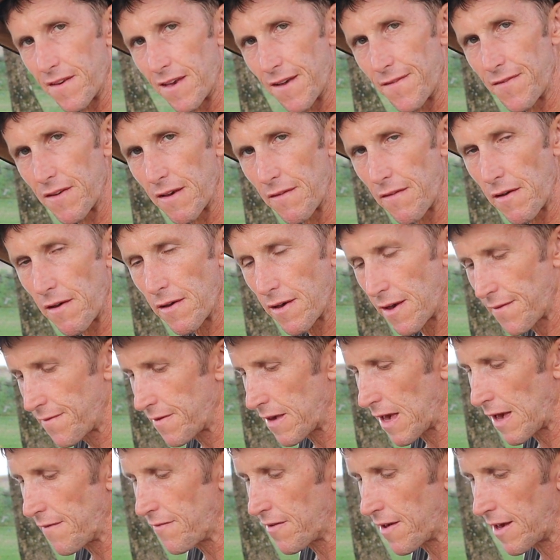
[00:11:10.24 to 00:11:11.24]
If
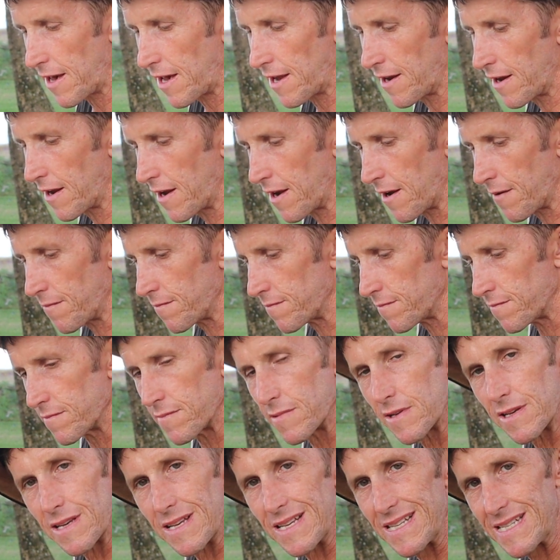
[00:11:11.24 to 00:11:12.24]
you ever had
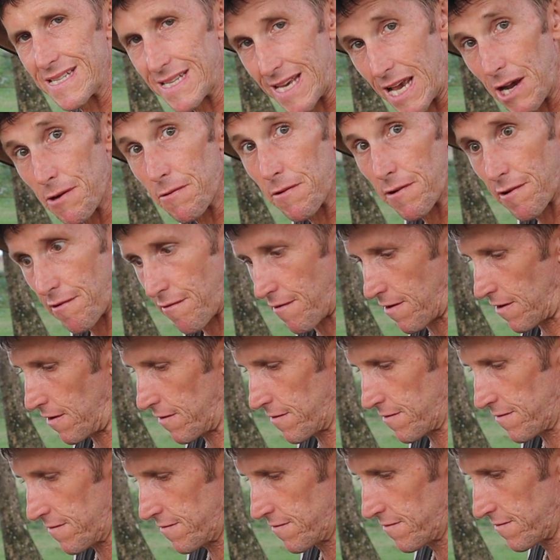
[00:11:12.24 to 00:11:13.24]
sauerkraut,
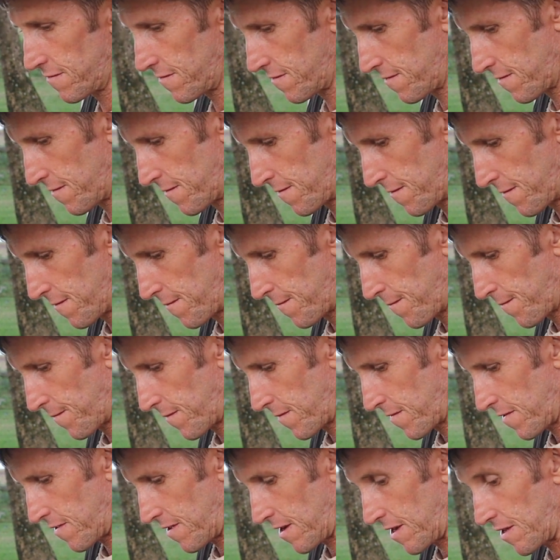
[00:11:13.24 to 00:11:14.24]

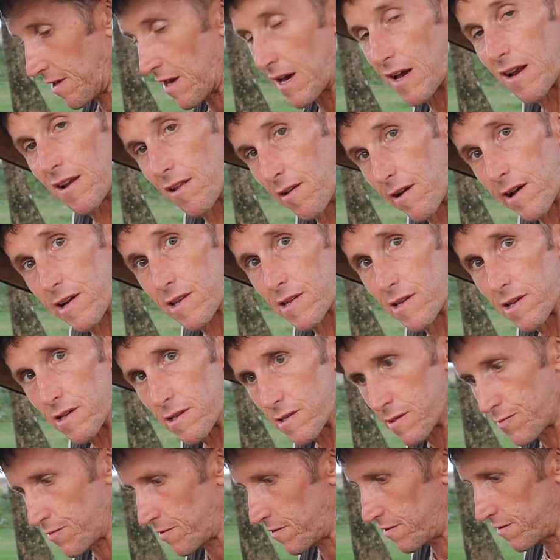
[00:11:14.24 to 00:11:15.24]
then you're gonna like
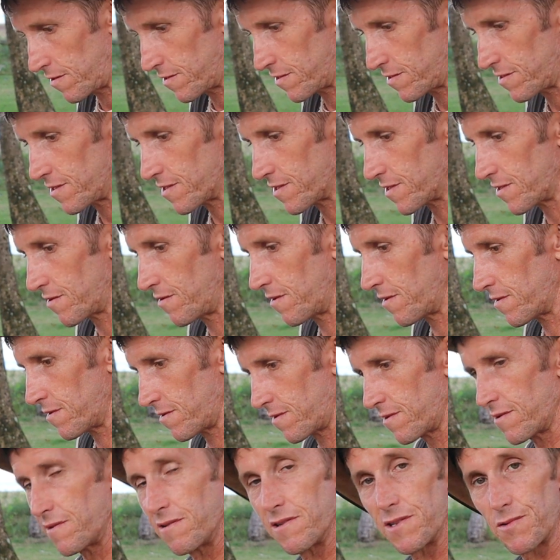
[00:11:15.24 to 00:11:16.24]
this, because this
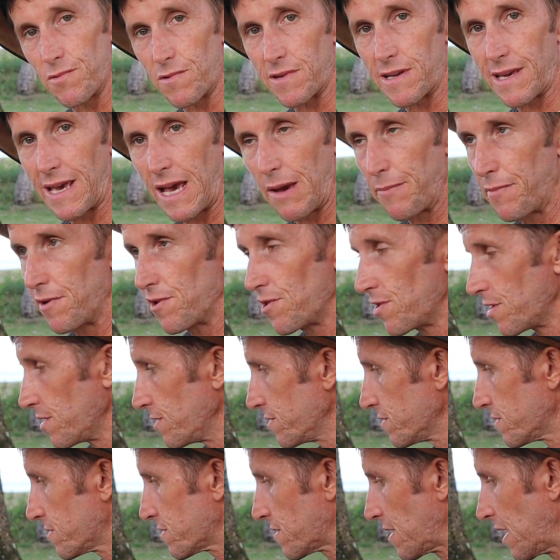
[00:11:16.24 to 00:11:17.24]
is what cabbage
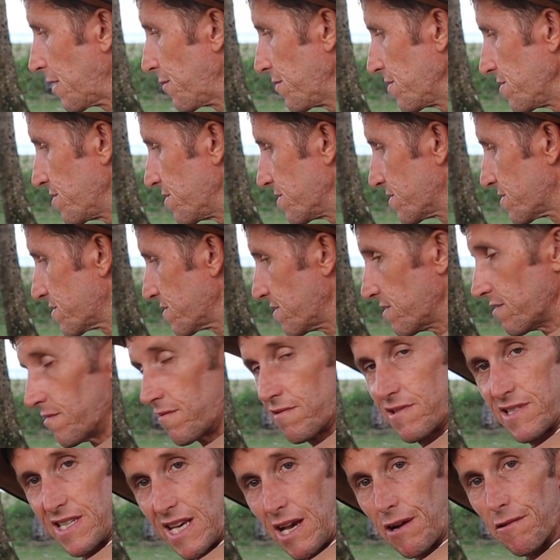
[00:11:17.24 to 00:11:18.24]
is.
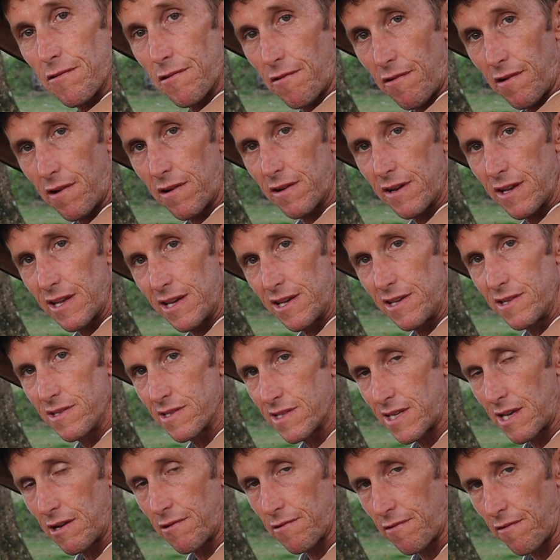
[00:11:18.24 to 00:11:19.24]
Sauerkraut
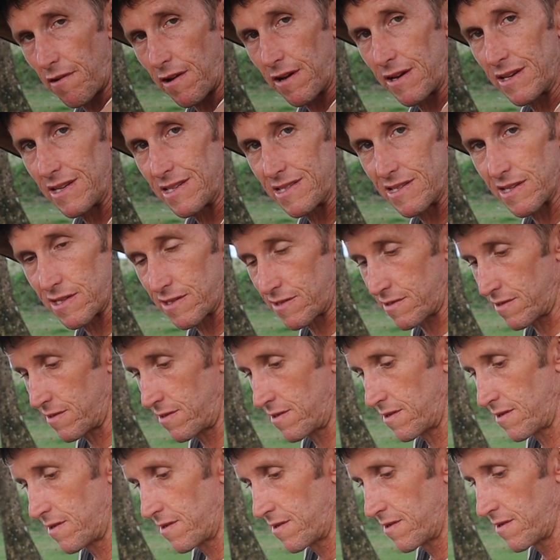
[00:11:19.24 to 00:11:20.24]
is just
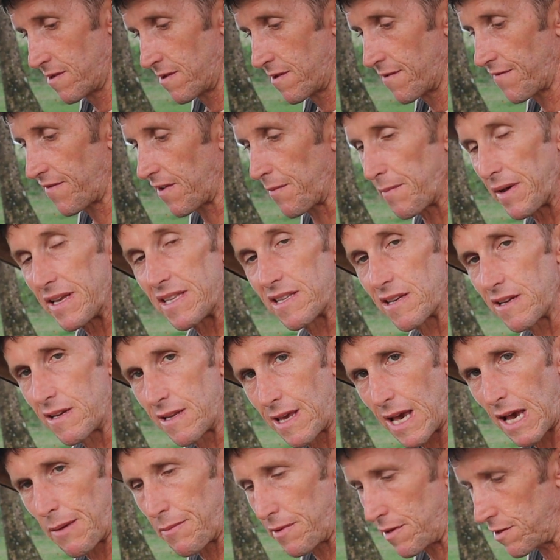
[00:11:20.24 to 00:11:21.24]

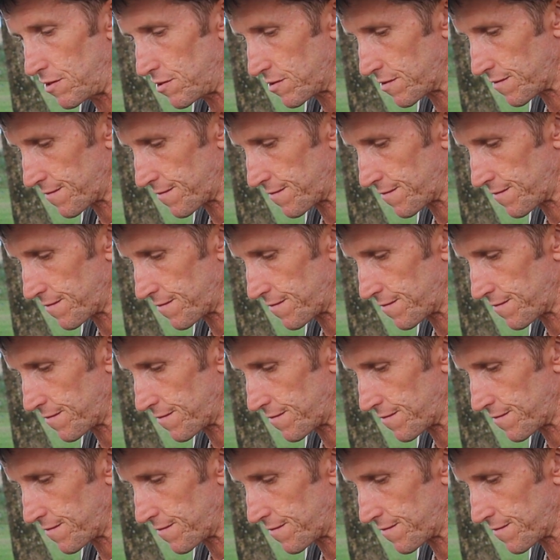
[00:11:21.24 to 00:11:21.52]
fermented cabbage.